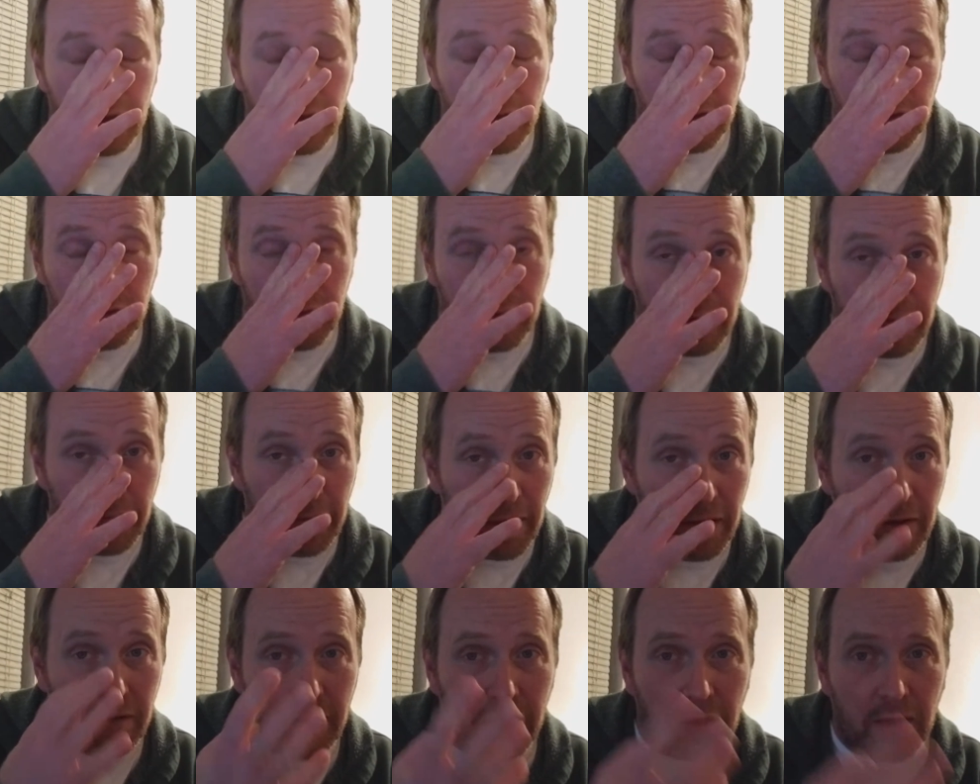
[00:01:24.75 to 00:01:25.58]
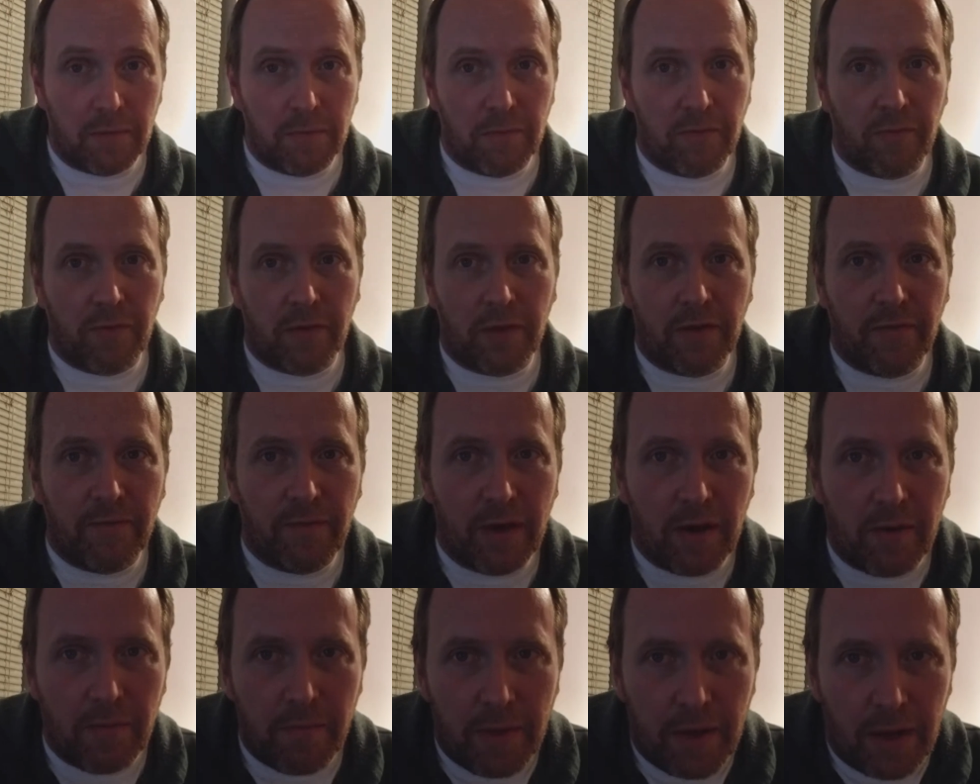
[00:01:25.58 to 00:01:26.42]
It's just a matter of time before they
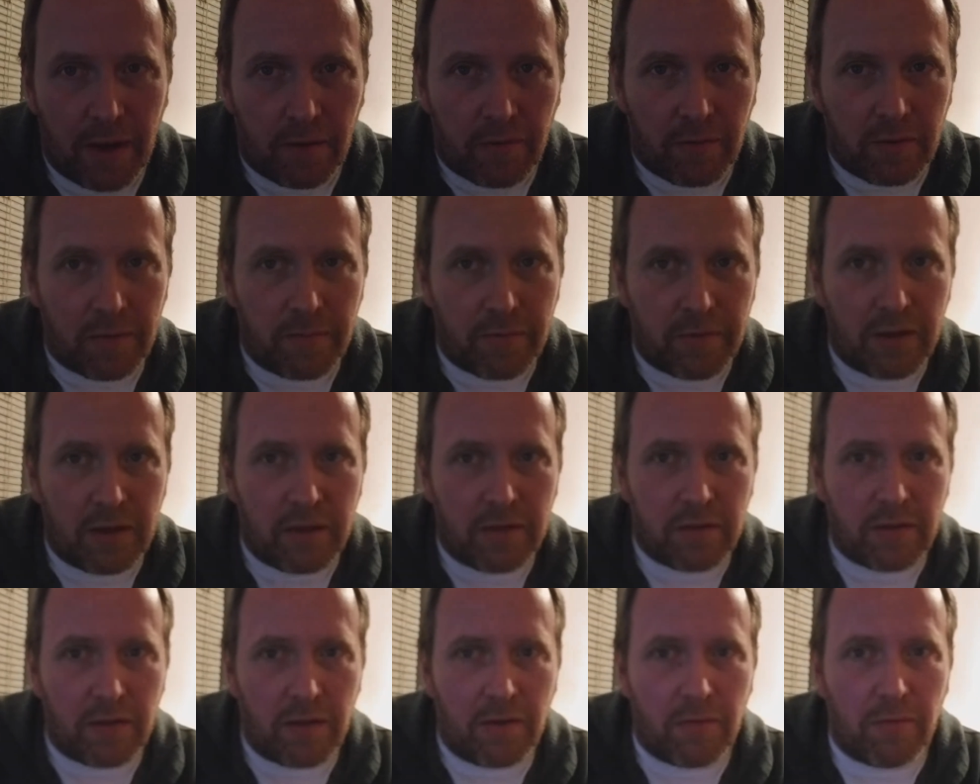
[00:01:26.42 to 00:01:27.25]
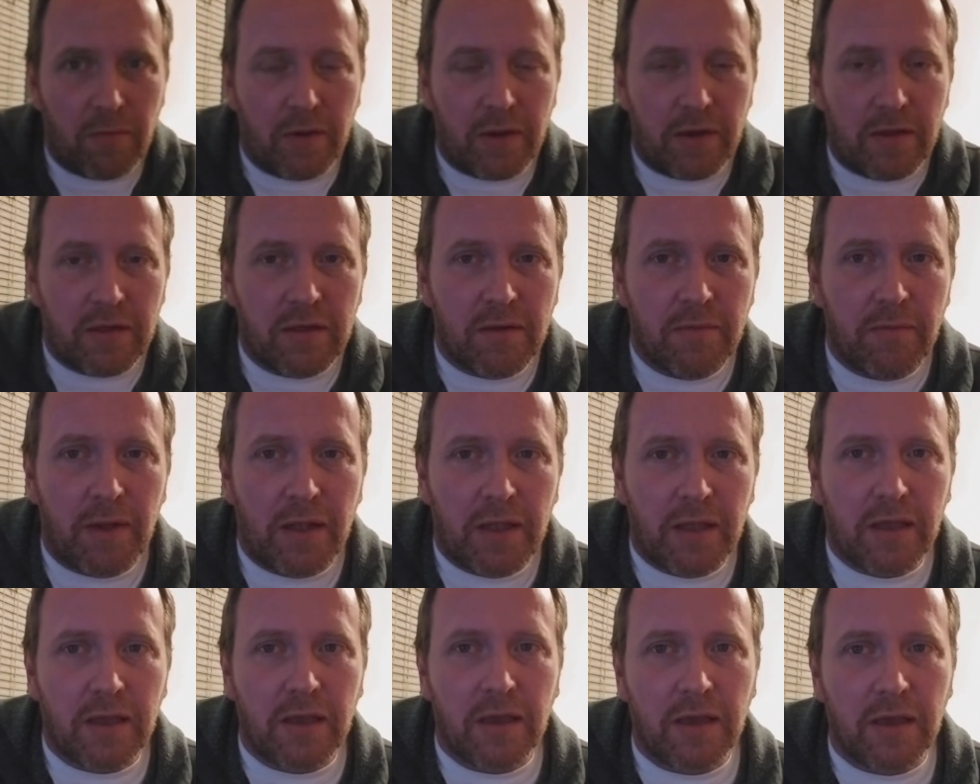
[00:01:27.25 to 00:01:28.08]
file bankruptcy, so that way
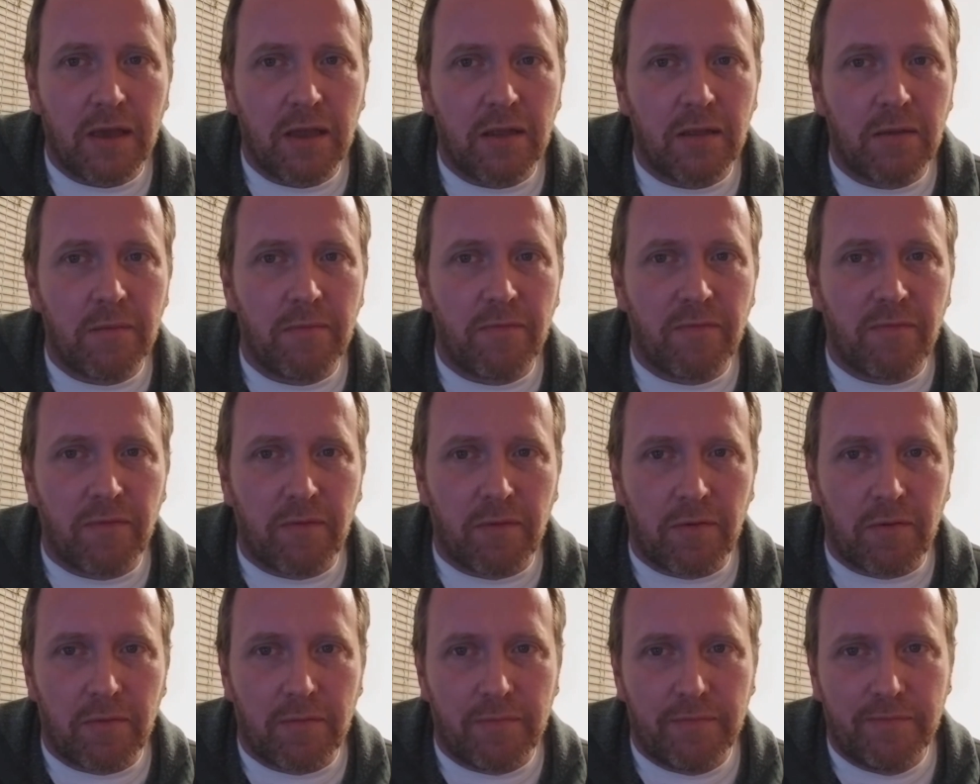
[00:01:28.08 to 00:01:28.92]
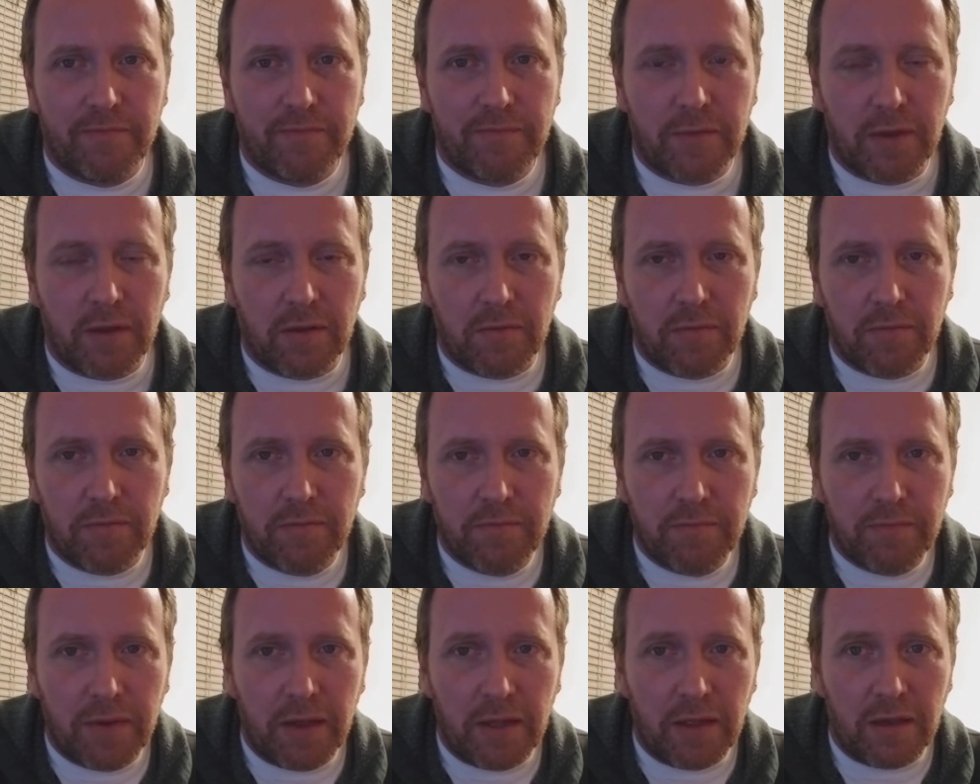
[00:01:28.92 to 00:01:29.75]
somebody can get them for you know
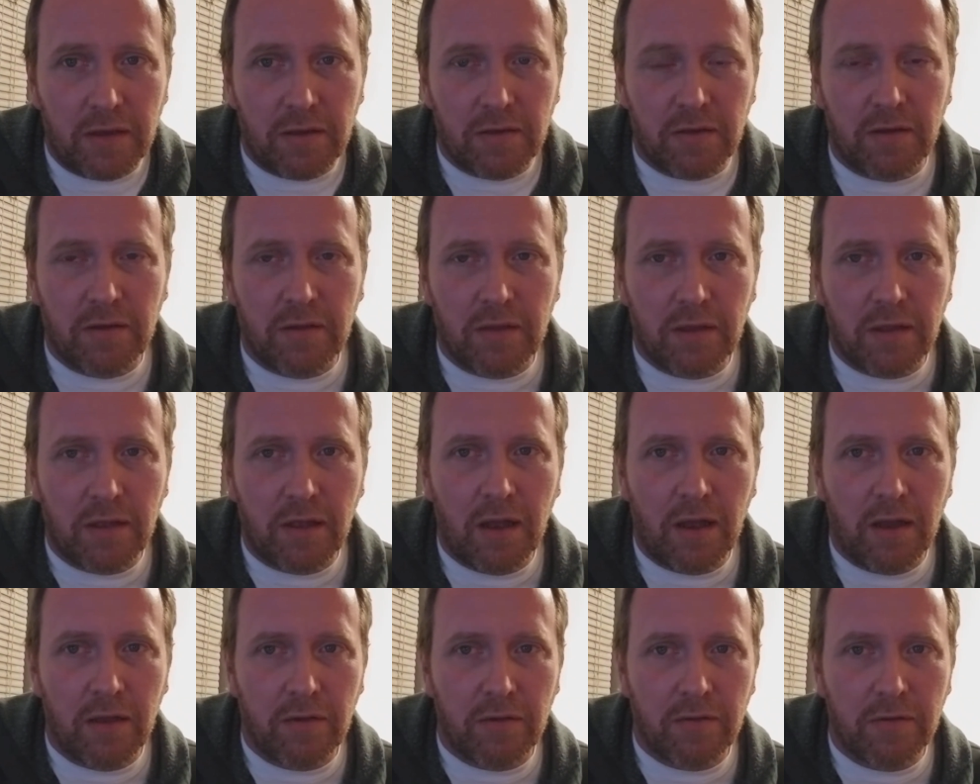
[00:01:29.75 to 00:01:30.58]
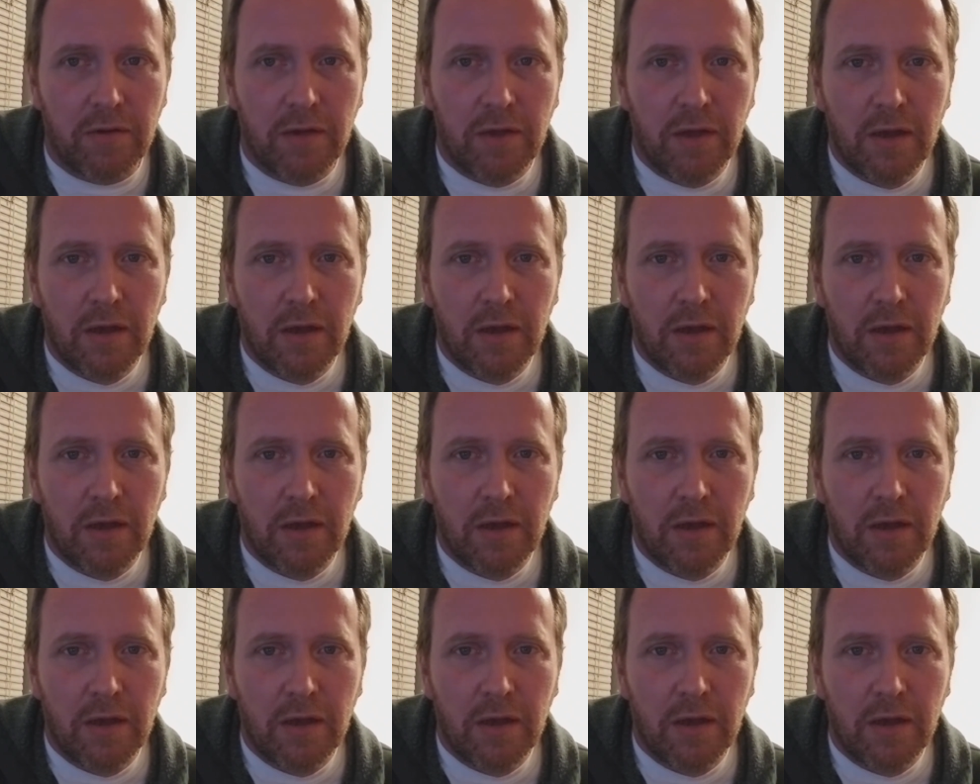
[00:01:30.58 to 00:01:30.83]
pennies on the dollar.